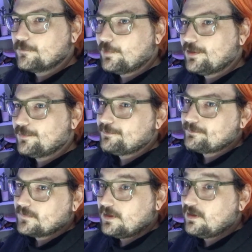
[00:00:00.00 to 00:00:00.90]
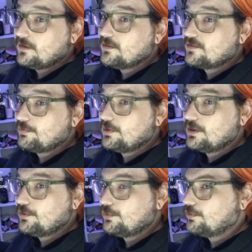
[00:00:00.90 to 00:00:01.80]
Well, it looks
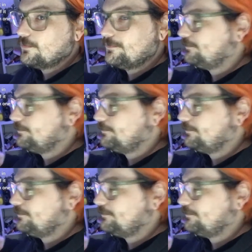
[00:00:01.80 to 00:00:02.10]
really cool,